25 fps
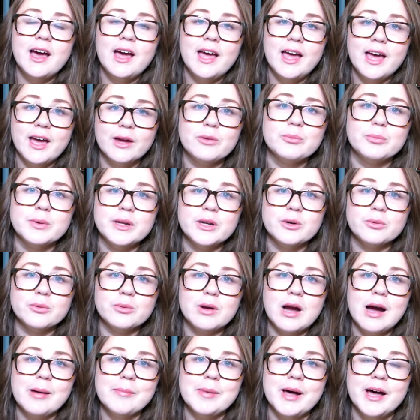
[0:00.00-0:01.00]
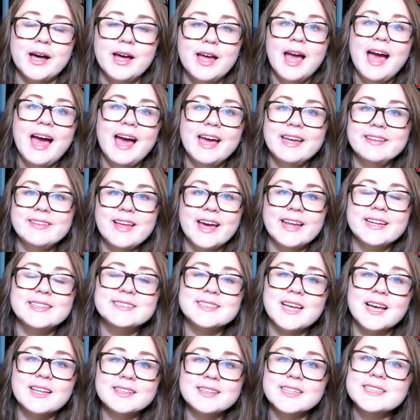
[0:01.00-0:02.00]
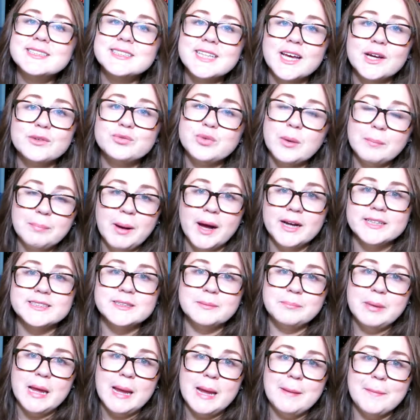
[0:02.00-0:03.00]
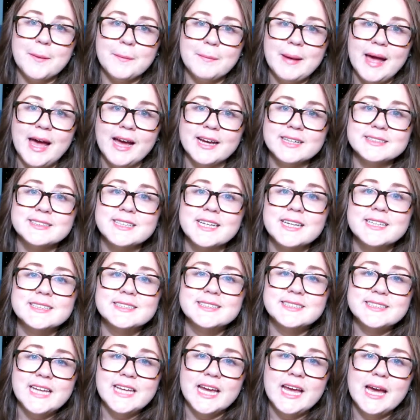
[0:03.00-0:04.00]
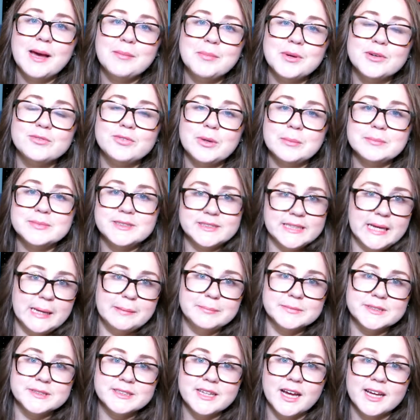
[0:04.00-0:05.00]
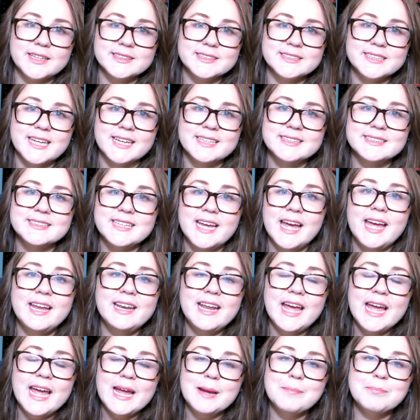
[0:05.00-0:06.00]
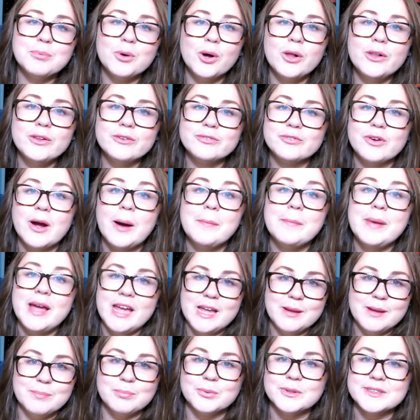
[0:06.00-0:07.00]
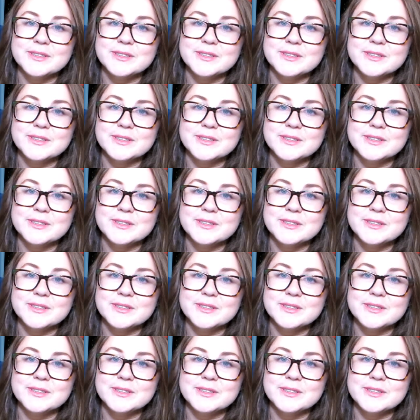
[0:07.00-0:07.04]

at Readorama, and that is Alyssa from Pucks and Paperbacks, Sam from Sam's Nonsense, and April from April